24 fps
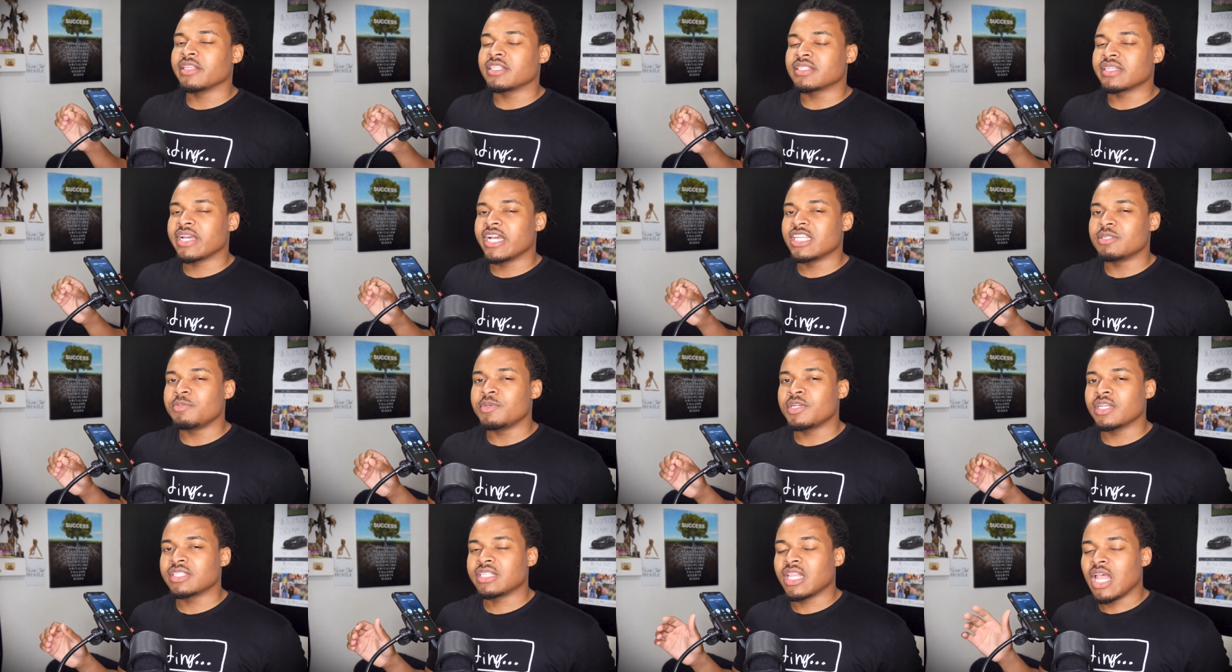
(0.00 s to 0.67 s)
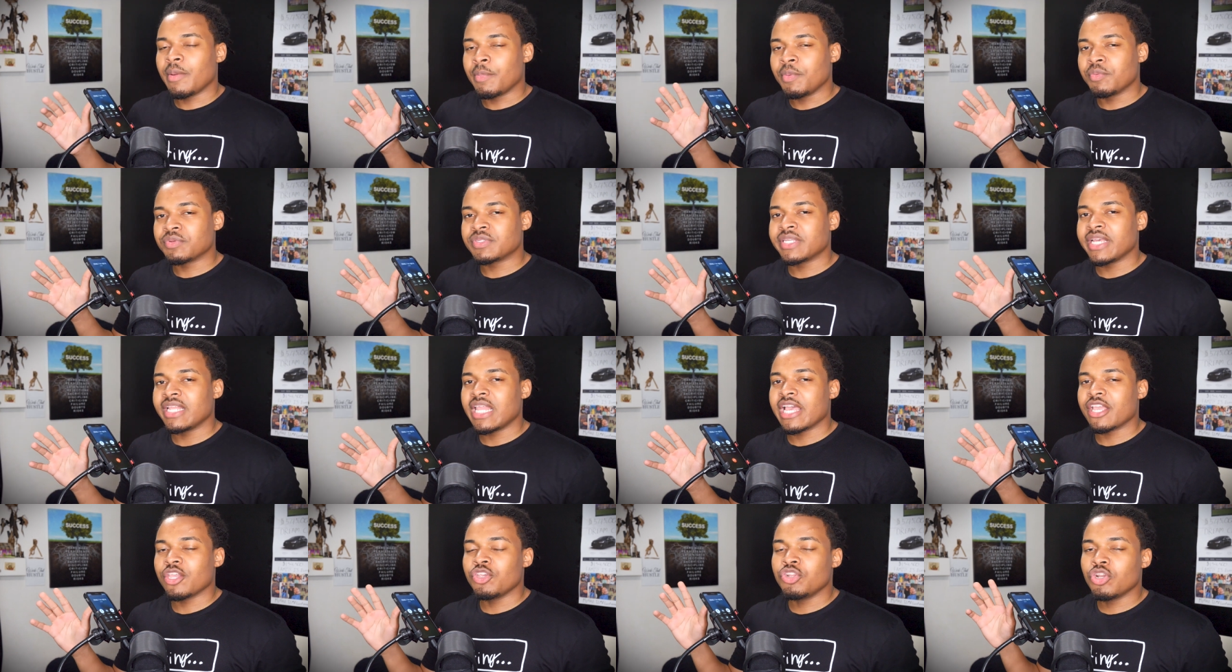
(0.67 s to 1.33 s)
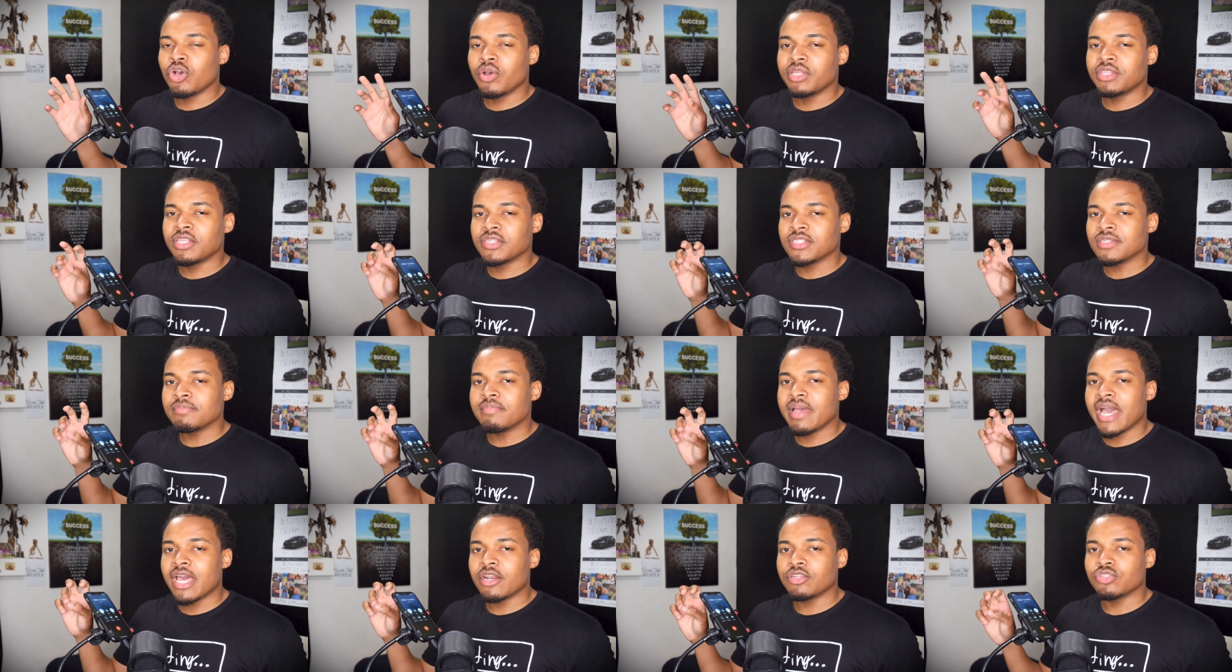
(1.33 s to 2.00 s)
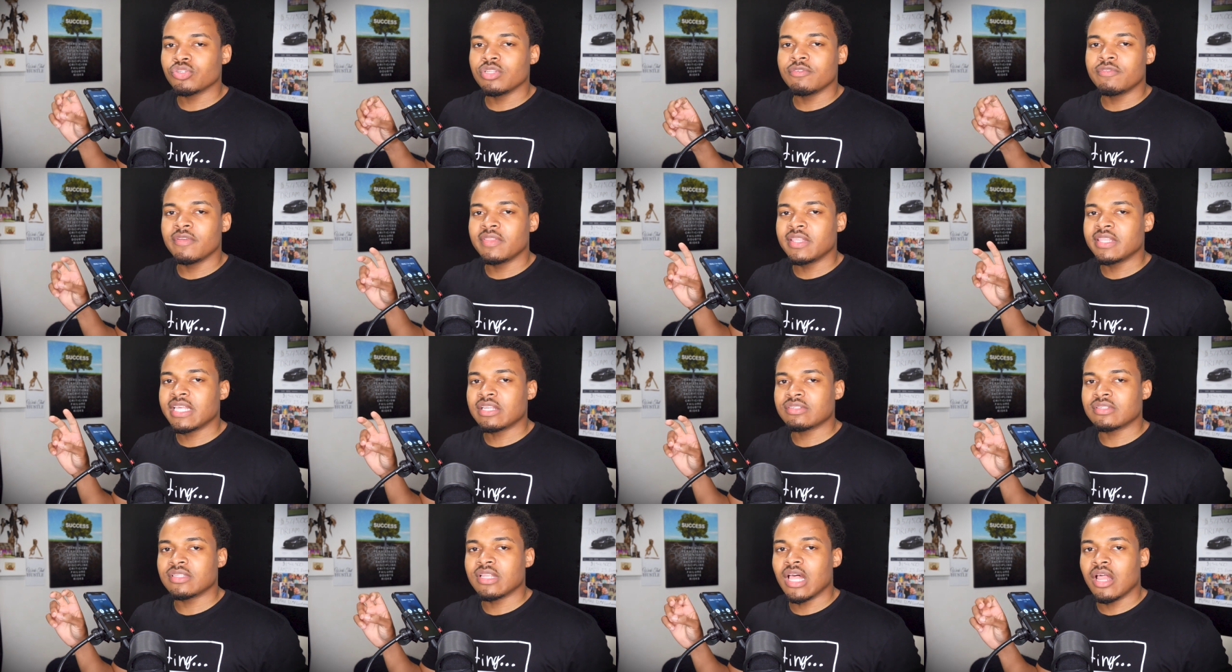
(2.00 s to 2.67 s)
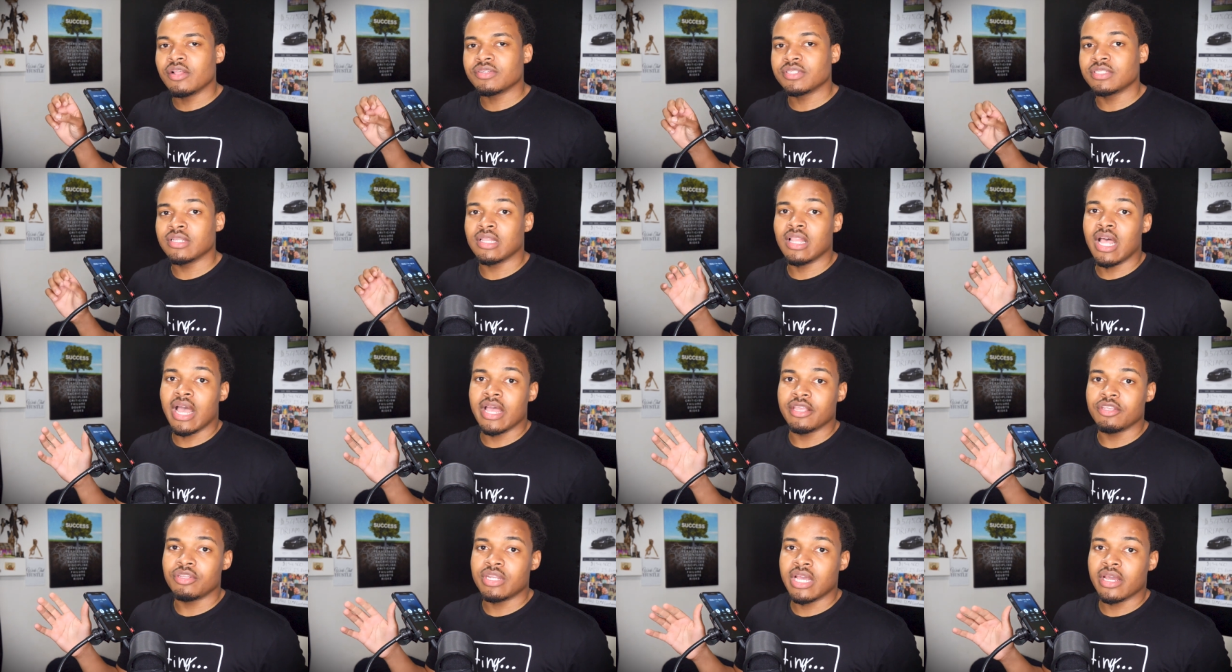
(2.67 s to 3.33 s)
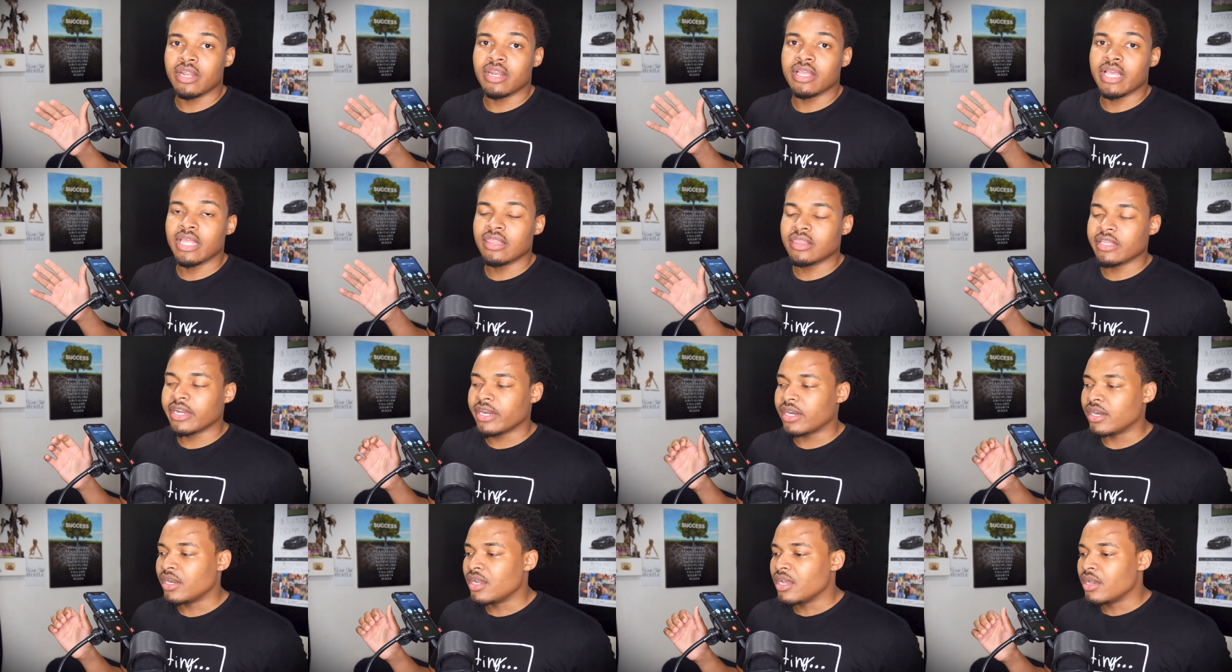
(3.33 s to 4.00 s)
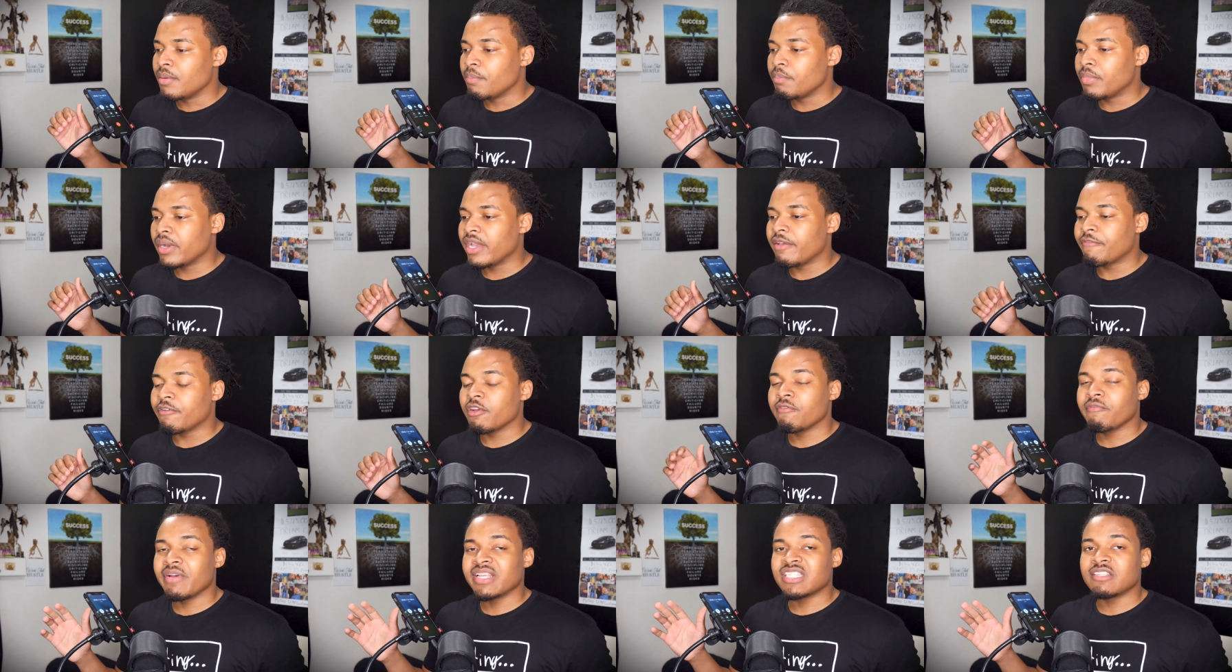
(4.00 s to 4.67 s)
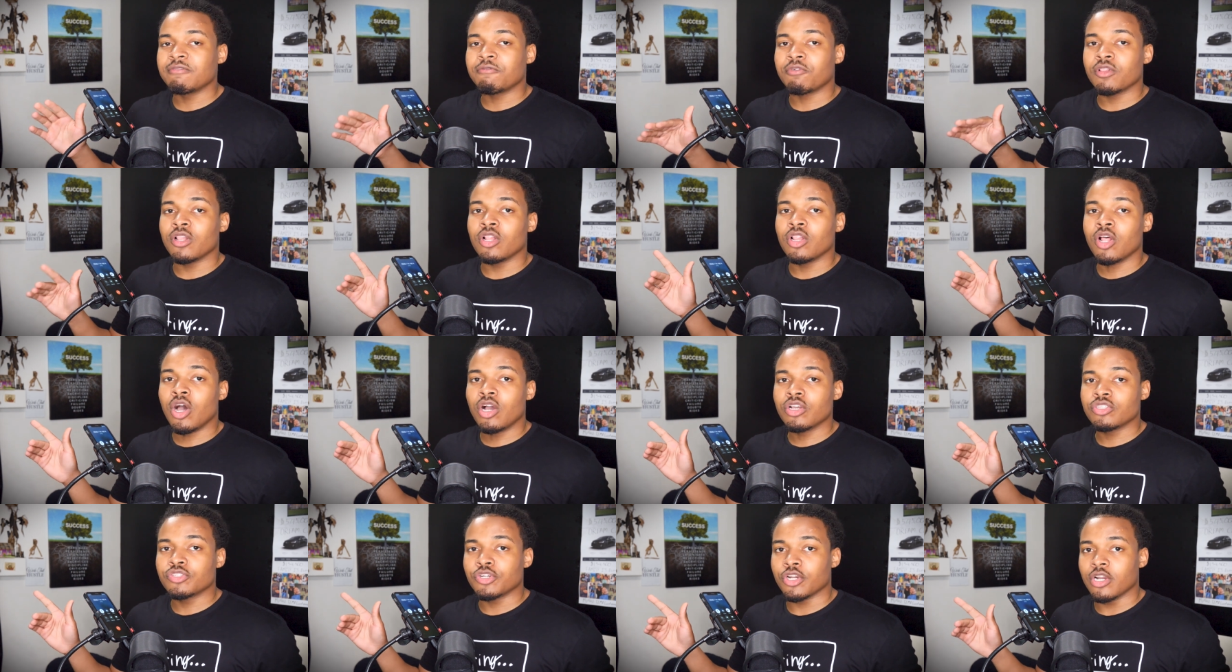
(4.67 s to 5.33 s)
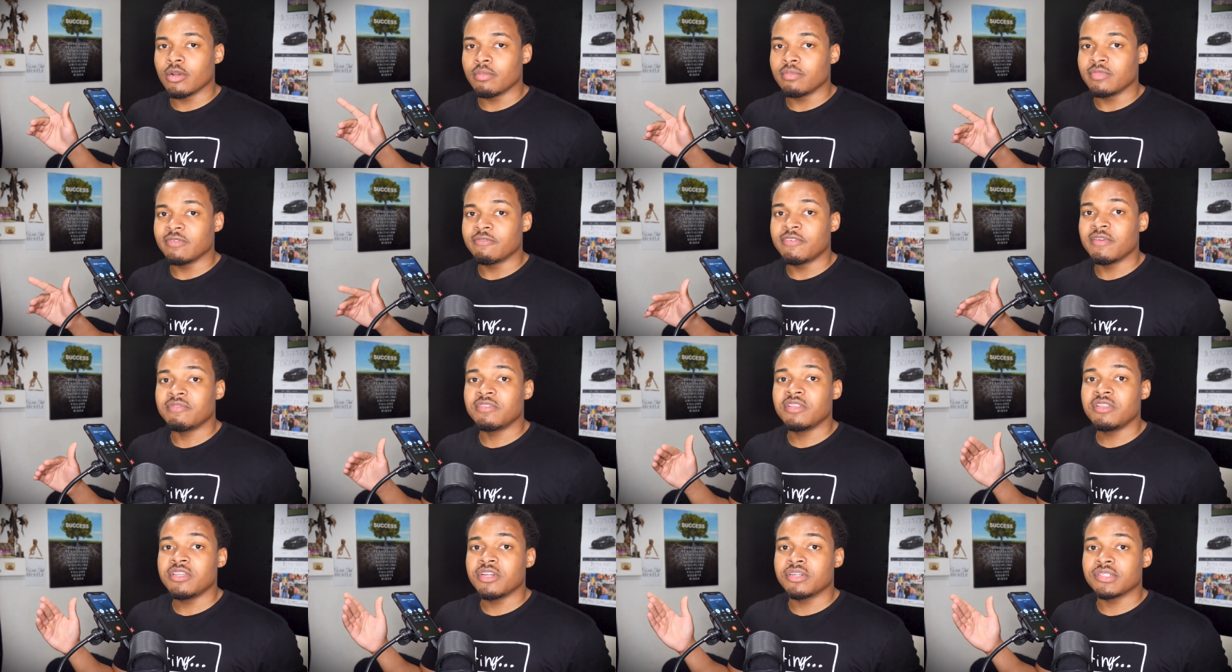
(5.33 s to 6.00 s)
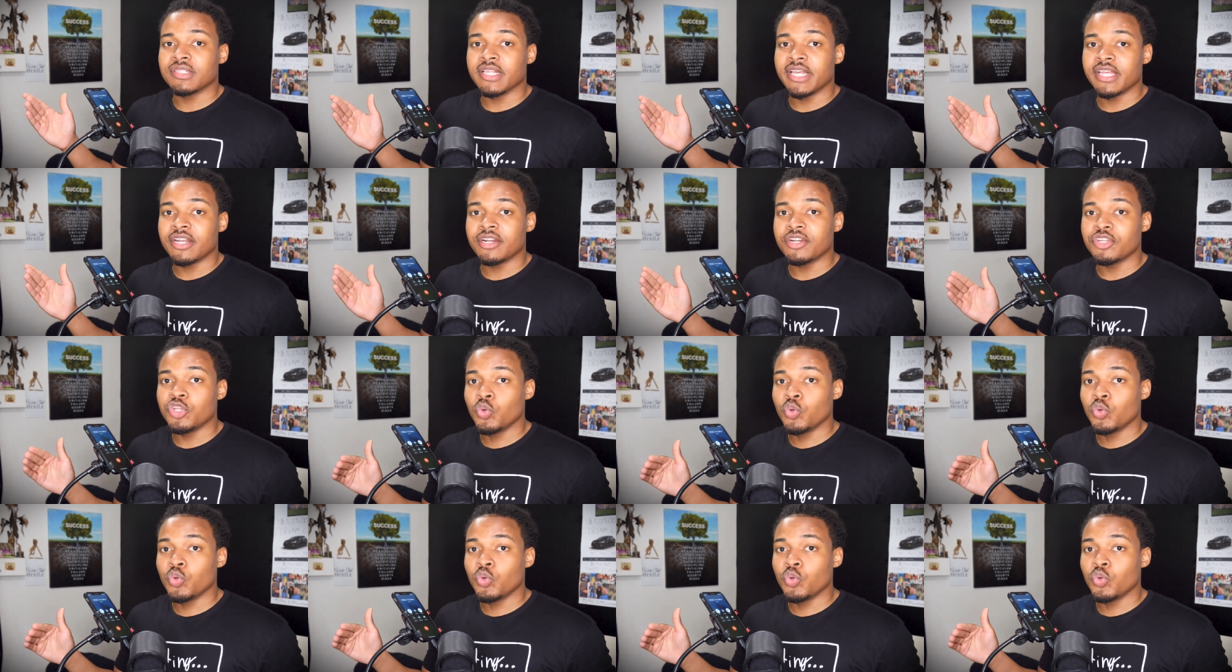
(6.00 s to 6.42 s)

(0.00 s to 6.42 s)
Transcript: this, guys, because a lot of people say, like, you know, it doesn't matter. It's only fifty thousand dollars. It's a lot. You're not going to get there. But if you're investing for the long term, fifteen years later,